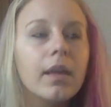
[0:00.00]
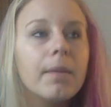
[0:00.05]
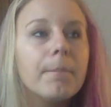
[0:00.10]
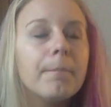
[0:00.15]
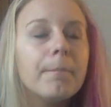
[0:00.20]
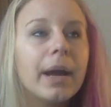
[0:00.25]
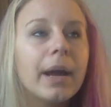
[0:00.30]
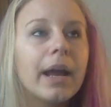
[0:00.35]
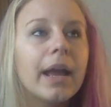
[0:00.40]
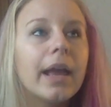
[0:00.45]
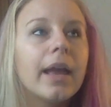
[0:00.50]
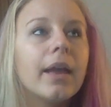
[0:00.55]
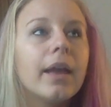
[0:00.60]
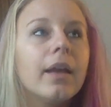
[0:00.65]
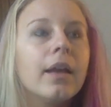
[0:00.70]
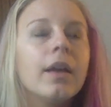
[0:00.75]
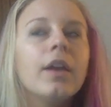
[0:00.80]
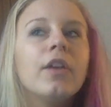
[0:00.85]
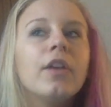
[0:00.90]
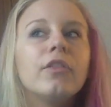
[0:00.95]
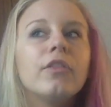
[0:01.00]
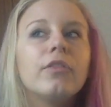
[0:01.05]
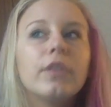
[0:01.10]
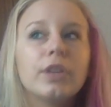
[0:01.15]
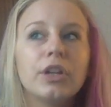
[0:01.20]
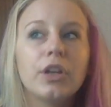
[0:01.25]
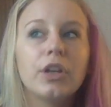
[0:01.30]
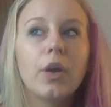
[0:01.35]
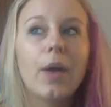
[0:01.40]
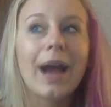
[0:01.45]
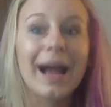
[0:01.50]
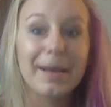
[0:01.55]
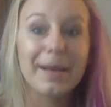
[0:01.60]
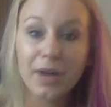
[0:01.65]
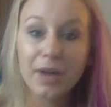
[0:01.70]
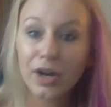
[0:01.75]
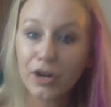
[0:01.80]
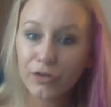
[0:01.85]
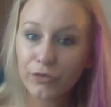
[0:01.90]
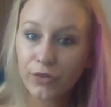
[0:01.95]
But I'm
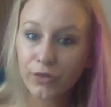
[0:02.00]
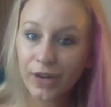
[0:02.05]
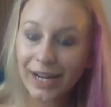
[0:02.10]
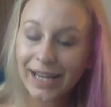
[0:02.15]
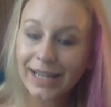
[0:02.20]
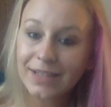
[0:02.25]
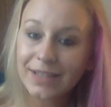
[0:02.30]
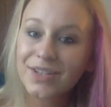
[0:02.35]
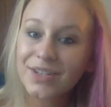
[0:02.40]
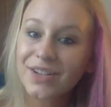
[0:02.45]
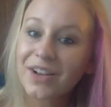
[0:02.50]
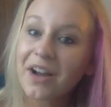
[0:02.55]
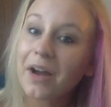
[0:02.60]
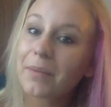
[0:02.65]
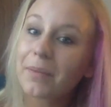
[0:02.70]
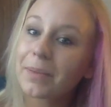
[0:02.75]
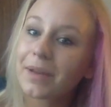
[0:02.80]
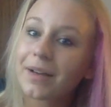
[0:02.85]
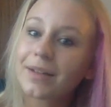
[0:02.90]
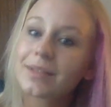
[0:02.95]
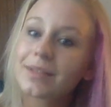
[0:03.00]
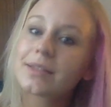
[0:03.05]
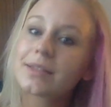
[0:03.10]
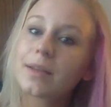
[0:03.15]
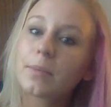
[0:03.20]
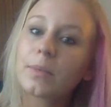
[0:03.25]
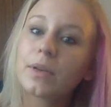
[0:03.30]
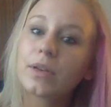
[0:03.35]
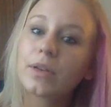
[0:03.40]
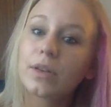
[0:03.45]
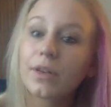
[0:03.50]
not afraid to comment on someone